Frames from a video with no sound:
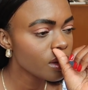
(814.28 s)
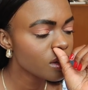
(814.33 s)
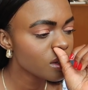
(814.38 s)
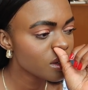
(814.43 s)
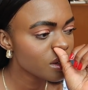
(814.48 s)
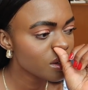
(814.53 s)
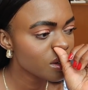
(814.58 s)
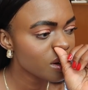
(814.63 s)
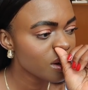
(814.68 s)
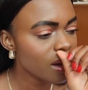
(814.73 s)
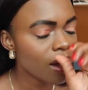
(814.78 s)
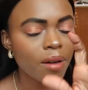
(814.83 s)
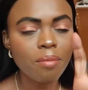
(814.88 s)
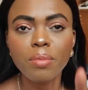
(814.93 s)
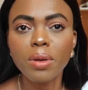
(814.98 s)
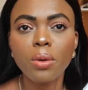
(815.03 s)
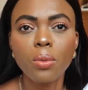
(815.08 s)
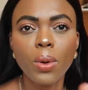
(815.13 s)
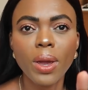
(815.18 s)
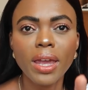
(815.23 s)
So I've
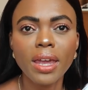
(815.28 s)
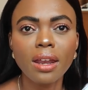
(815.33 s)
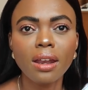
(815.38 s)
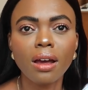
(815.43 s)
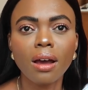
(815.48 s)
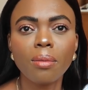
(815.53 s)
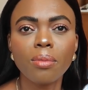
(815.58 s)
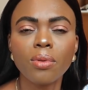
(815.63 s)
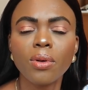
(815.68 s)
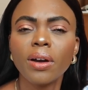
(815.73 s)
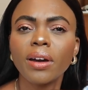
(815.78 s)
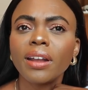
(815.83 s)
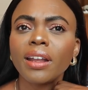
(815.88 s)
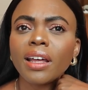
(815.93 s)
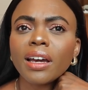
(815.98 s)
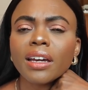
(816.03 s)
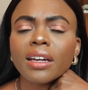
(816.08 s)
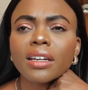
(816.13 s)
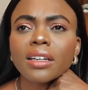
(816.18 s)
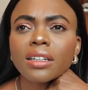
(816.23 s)
been waking up around
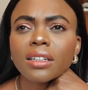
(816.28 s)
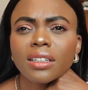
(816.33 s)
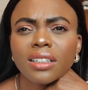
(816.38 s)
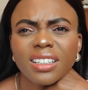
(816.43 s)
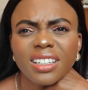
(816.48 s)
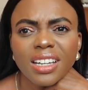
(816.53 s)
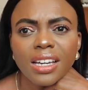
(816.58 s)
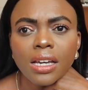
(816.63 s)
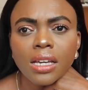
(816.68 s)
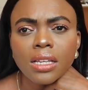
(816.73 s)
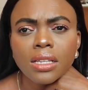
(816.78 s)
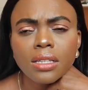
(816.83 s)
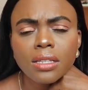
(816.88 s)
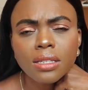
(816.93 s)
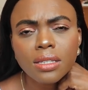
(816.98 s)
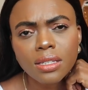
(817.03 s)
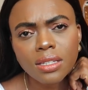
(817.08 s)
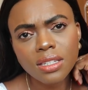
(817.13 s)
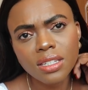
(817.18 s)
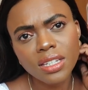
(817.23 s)
like
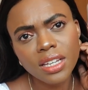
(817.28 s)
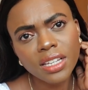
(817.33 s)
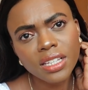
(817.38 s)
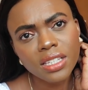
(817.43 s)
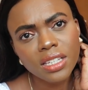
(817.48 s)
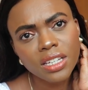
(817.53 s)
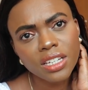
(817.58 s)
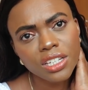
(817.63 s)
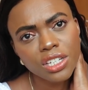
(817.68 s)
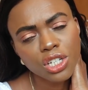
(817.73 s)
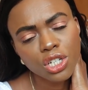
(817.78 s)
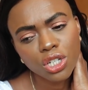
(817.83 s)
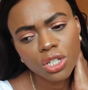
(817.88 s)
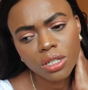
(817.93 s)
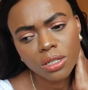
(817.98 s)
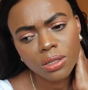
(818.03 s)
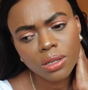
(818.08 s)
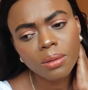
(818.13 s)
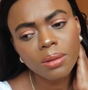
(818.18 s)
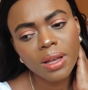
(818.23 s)
six
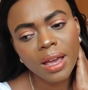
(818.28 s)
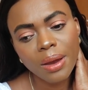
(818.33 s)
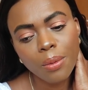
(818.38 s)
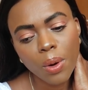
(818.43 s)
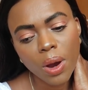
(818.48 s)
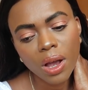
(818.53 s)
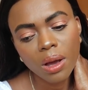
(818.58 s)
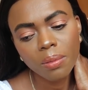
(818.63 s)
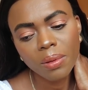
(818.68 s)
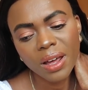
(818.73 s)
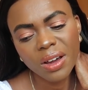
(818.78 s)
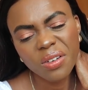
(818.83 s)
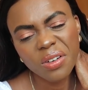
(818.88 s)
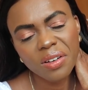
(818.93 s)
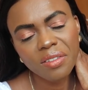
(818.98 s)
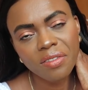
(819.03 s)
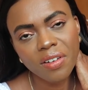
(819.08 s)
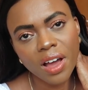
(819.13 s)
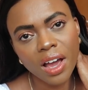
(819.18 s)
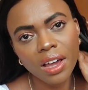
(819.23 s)
ish so i wake up like
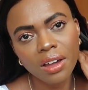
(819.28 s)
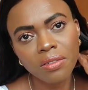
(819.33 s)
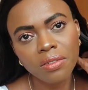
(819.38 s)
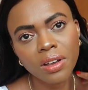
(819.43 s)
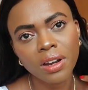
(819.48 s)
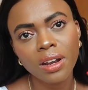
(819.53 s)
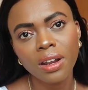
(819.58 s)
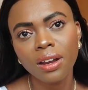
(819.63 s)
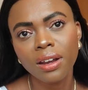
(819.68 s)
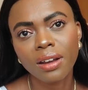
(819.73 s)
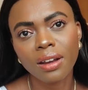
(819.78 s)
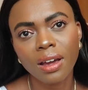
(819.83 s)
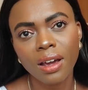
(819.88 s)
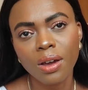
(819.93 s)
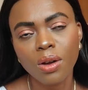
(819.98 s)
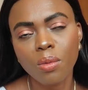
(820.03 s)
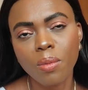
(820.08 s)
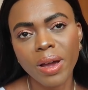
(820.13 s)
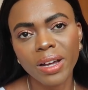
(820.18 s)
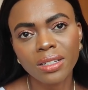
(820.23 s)
on five and then i
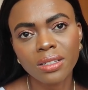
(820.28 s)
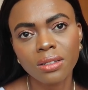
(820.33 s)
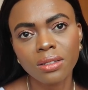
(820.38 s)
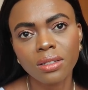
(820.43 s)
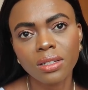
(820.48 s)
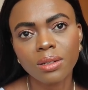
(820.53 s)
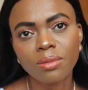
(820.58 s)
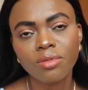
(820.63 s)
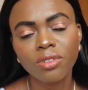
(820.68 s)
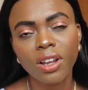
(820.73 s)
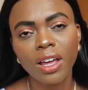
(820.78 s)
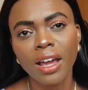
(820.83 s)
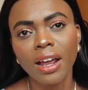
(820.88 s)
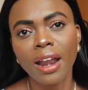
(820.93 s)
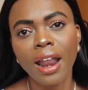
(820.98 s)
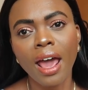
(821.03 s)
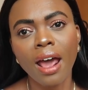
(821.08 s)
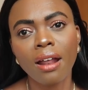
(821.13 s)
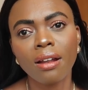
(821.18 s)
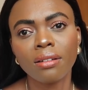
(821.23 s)
go back to sleep for like
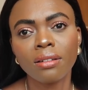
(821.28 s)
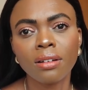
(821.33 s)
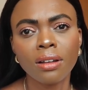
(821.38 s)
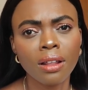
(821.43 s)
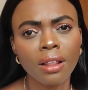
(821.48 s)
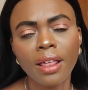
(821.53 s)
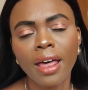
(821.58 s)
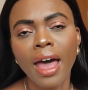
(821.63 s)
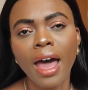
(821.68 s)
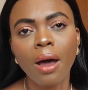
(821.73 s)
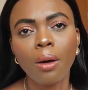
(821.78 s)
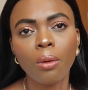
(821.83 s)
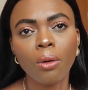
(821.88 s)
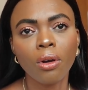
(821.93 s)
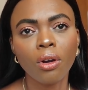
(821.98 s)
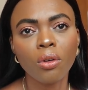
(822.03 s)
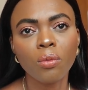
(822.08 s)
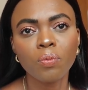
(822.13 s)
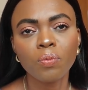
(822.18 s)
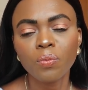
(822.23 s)
an another
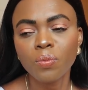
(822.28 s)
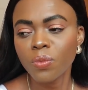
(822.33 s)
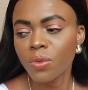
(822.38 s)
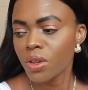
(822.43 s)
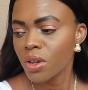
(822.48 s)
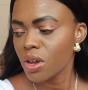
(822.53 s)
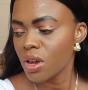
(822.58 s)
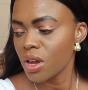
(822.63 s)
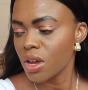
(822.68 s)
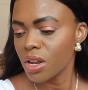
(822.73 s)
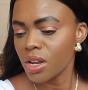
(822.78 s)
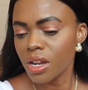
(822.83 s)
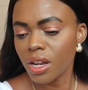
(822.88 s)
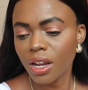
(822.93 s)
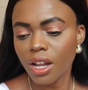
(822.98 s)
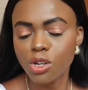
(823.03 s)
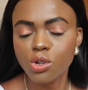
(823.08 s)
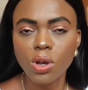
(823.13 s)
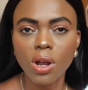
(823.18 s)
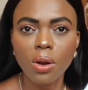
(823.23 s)
hour and then
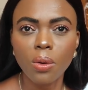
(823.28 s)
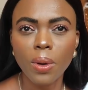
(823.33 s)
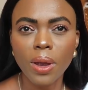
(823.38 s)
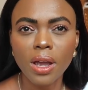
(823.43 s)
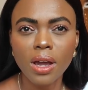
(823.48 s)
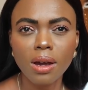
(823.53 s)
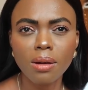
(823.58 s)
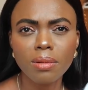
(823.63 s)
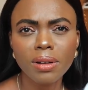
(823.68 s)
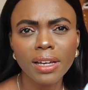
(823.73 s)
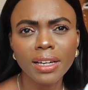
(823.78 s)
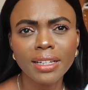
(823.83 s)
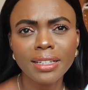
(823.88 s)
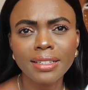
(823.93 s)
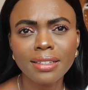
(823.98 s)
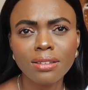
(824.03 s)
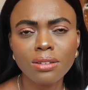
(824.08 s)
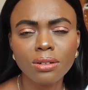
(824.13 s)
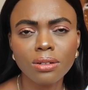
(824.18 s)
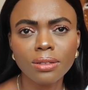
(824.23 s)
I try to wake up
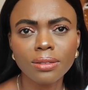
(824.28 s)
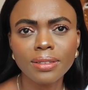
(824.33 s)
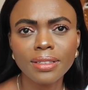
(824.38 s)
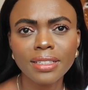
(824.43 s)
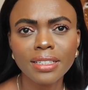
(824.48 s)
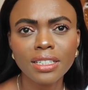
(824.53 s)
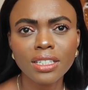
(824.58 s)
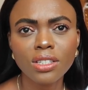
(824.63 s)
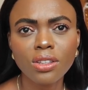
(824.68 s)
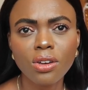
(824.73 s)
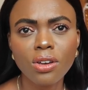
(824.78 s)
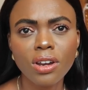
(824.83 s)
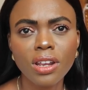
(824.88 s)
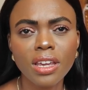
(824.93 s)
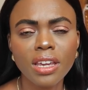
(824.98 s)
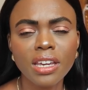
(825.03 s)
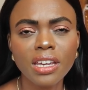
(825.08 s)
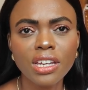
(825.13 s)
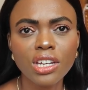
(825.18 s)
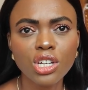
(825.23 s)
like you know
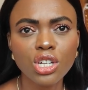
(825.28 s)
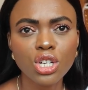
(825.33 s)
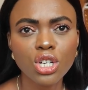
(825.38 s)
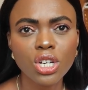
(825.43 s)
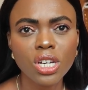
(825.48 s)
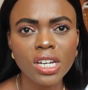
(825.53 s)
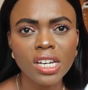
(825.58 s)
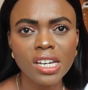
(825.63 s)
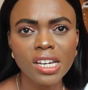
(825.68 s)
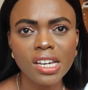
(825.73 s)
6:30ish